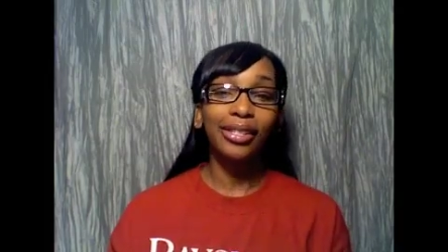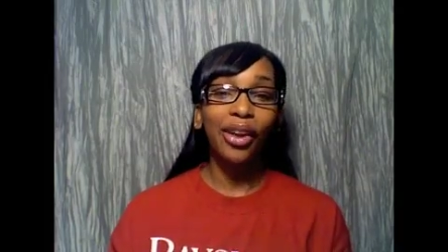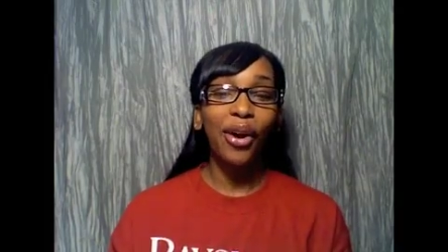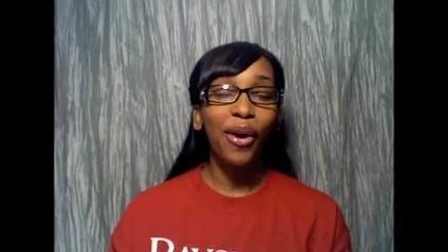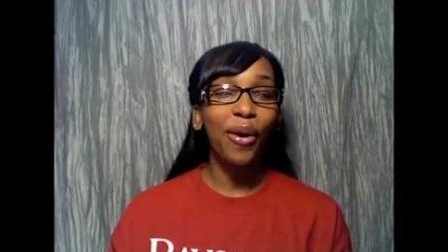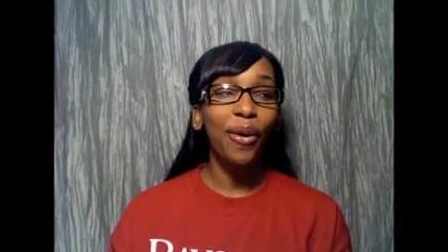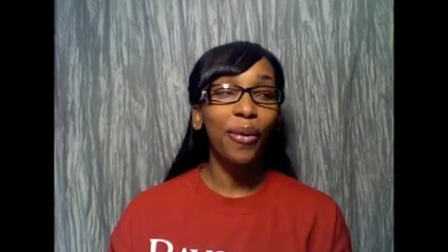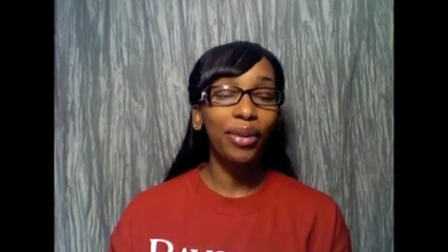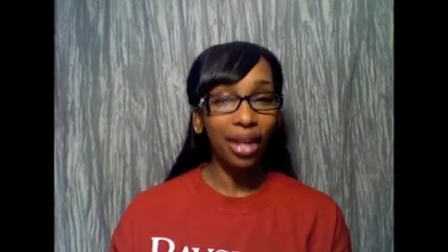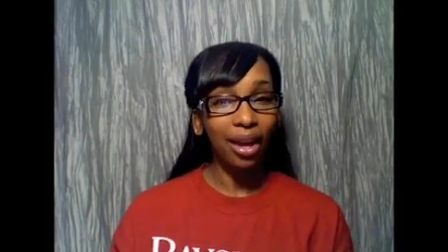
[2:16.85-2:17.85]

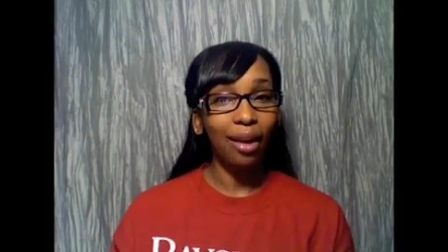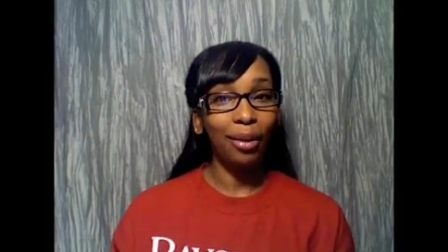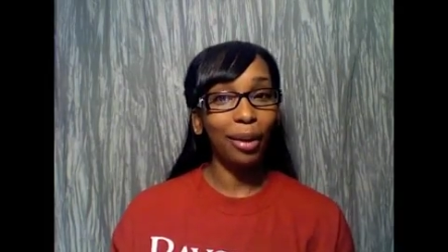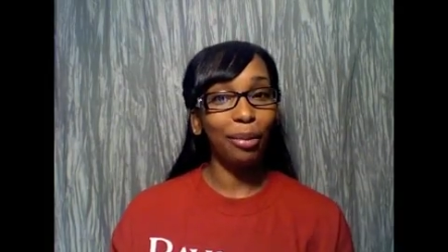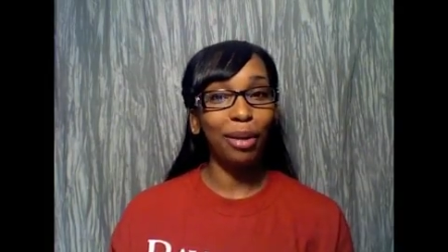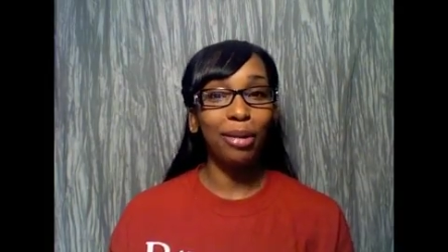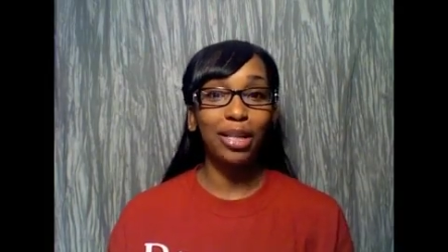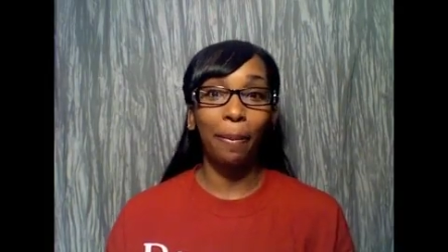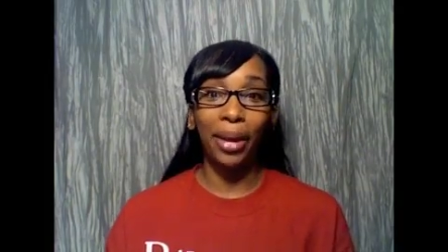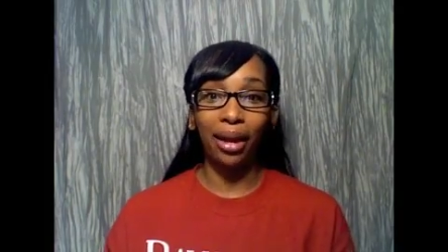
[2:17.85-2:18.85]
so yeah we can pretty
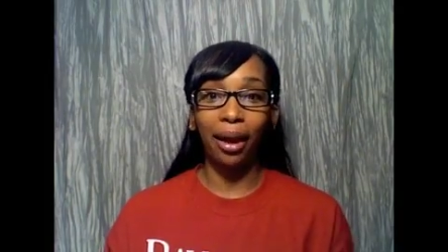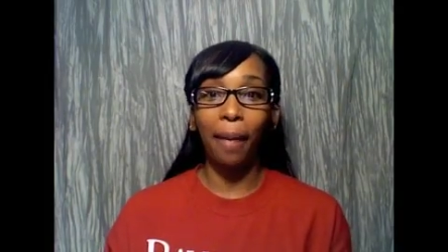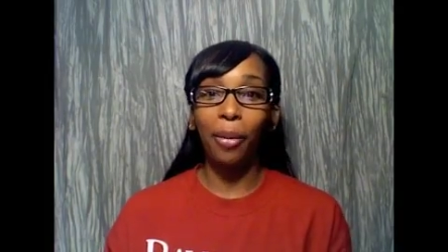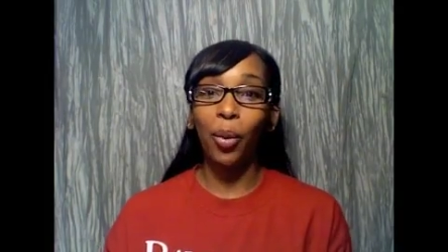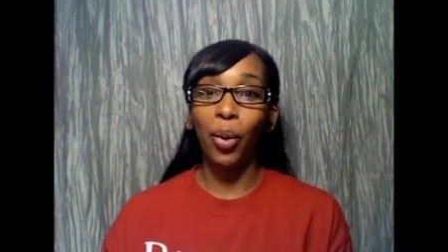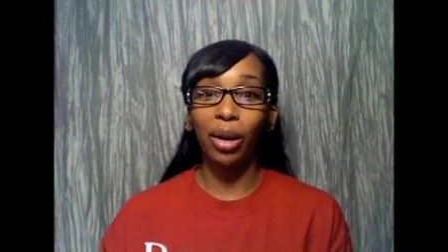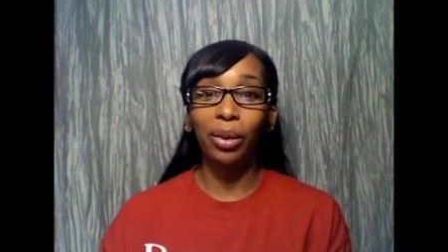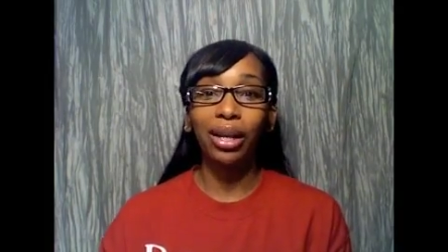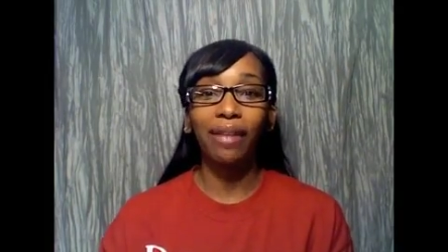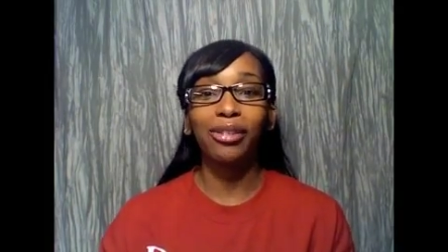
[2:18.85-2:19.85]
much pick up where
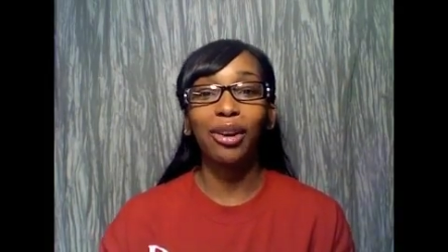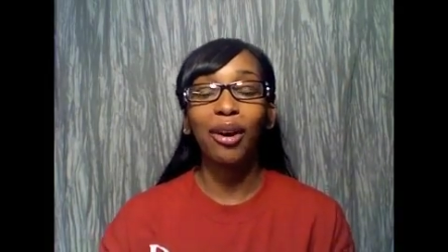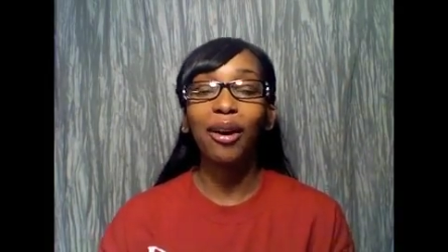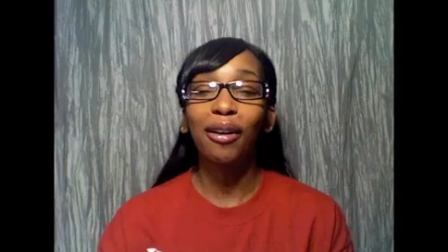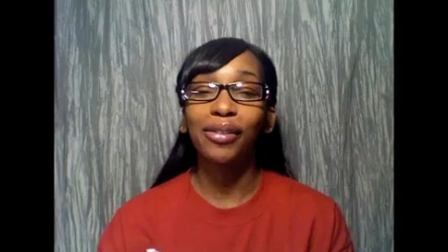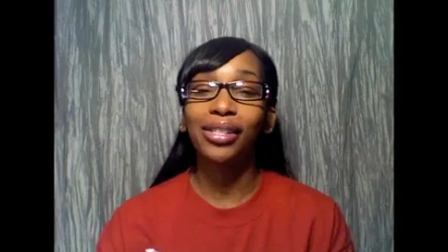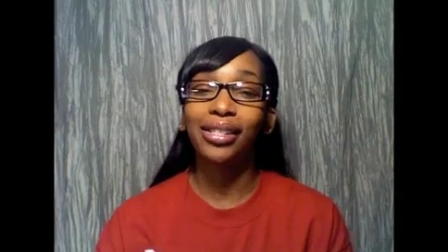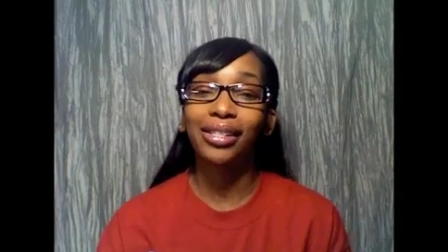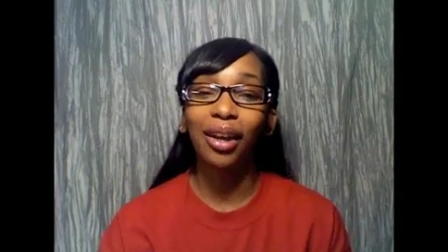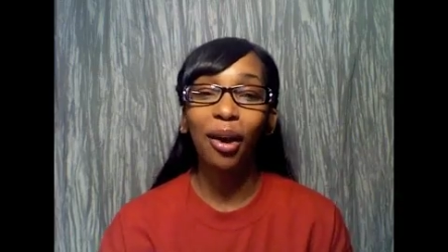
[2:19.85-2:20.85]
we left off
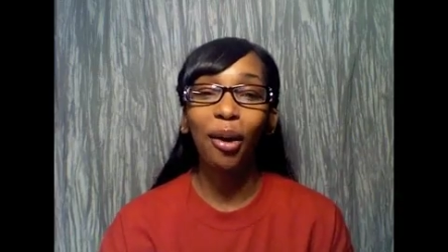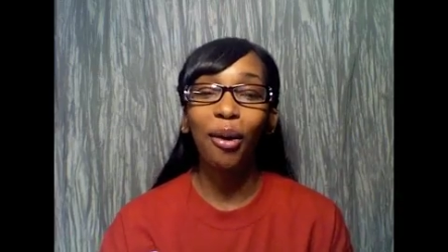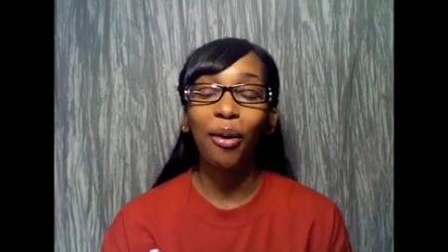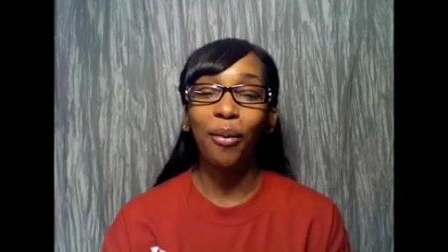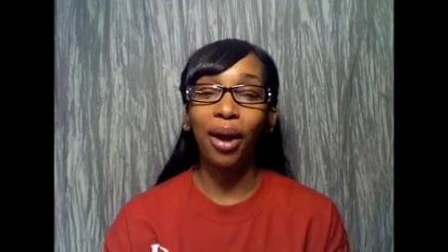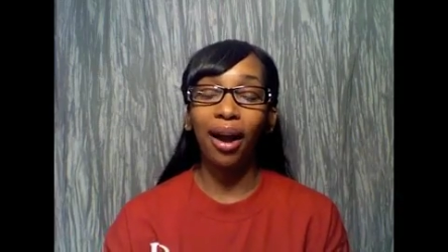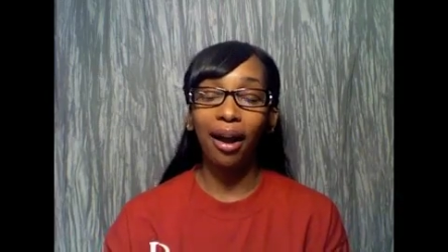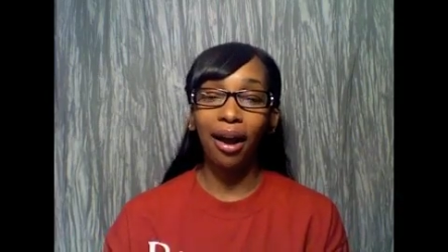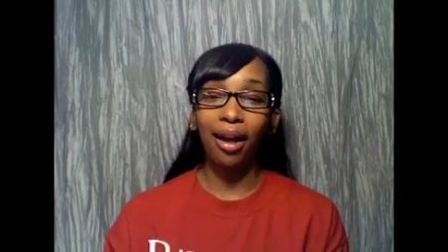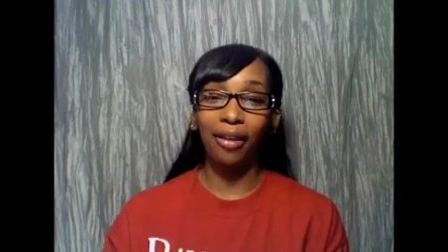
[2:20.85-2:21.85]
so
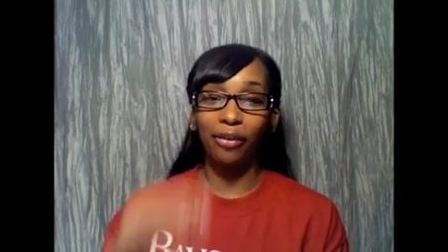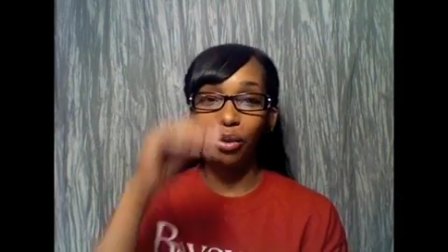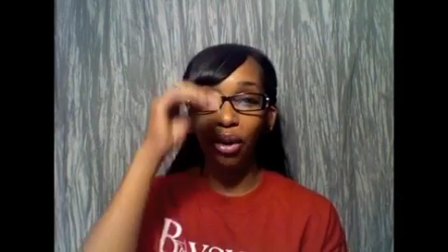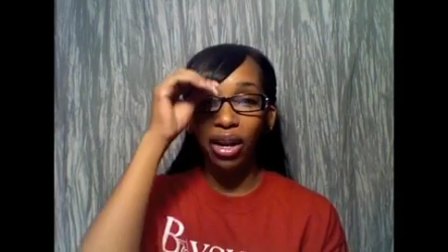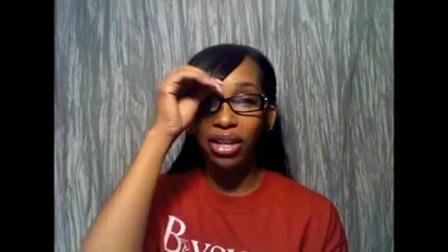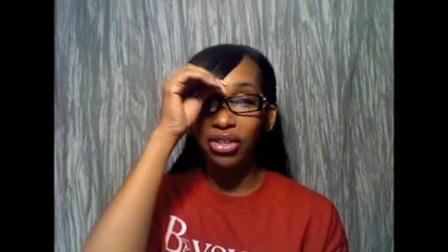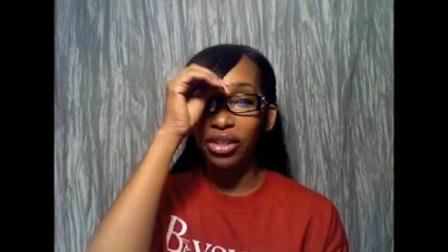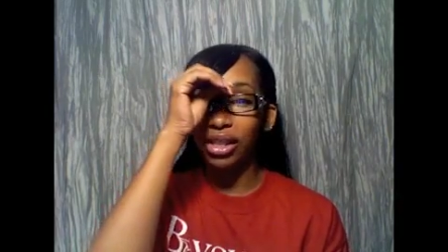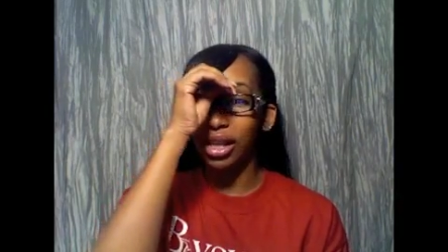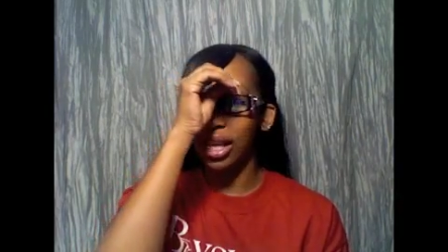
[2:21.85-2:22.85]
uh, if you are
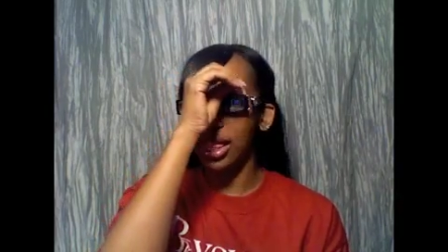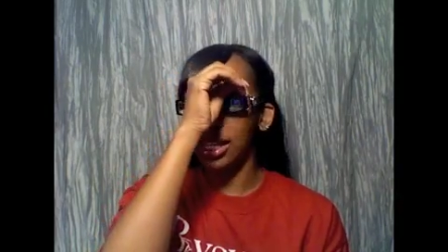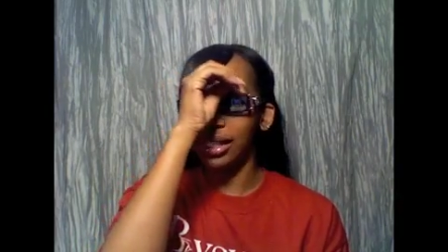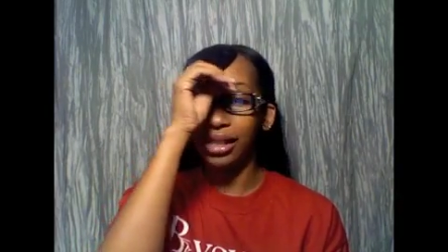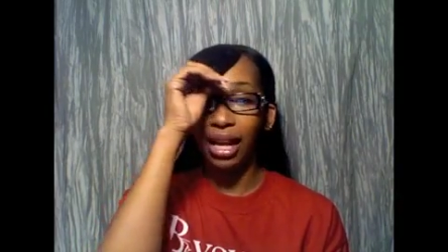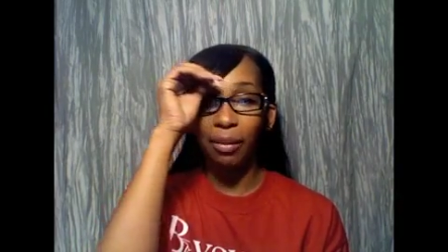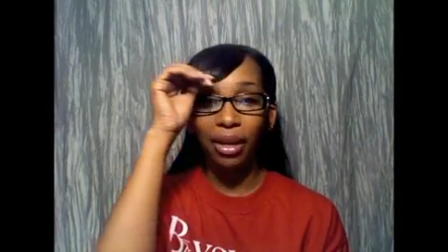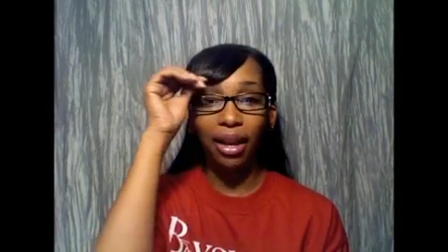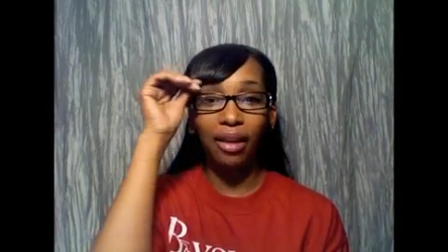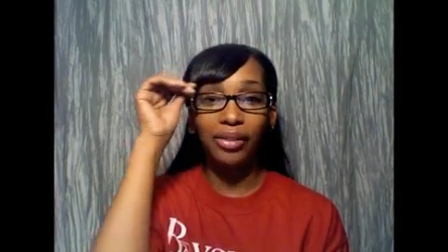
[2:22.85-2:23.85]
interested in this
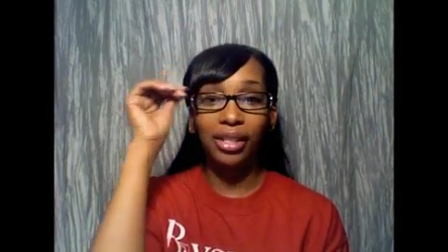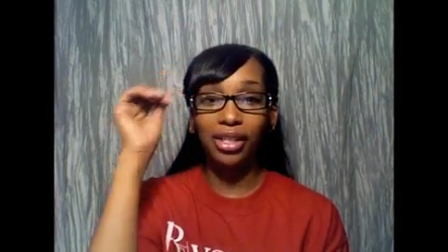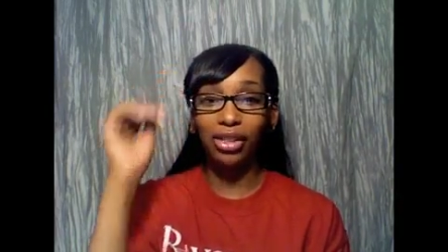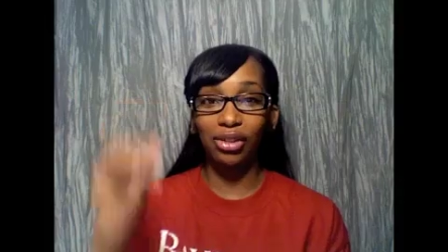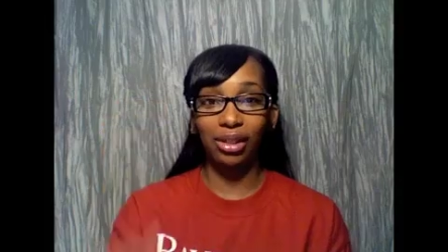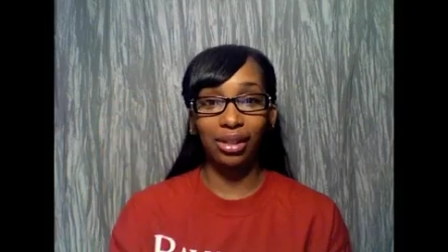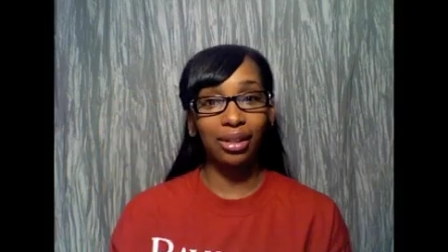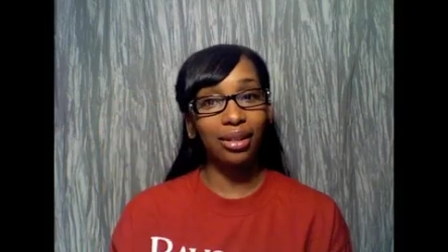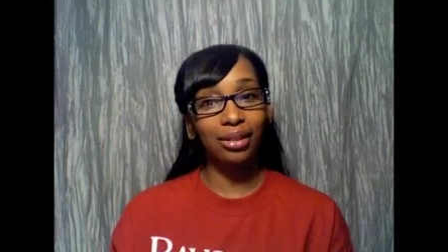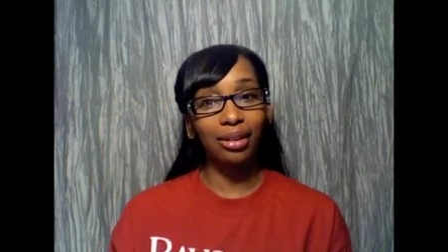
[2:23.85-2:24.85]
segment of sister to
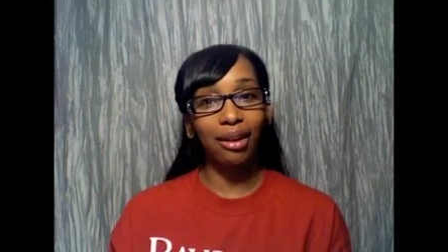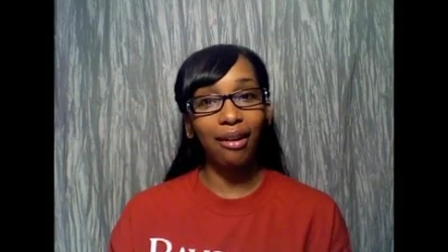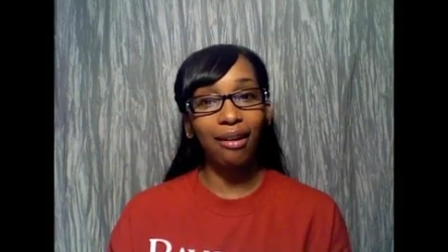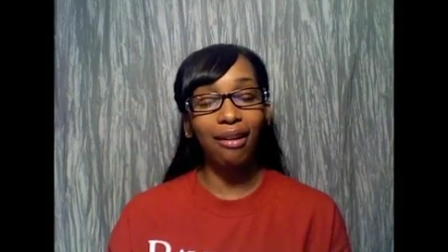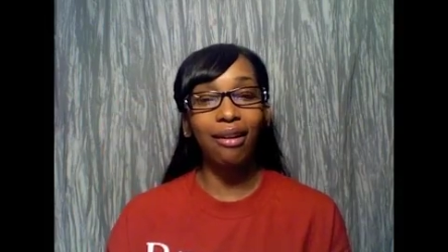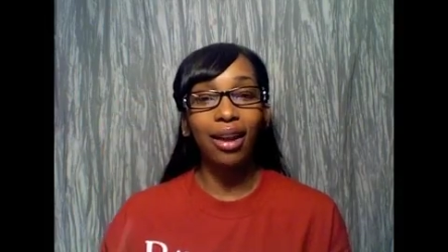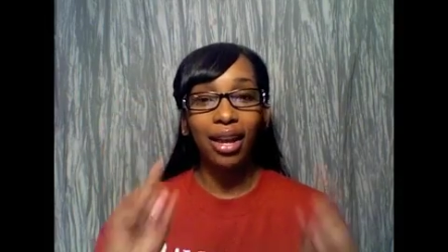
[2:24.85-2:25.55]
sister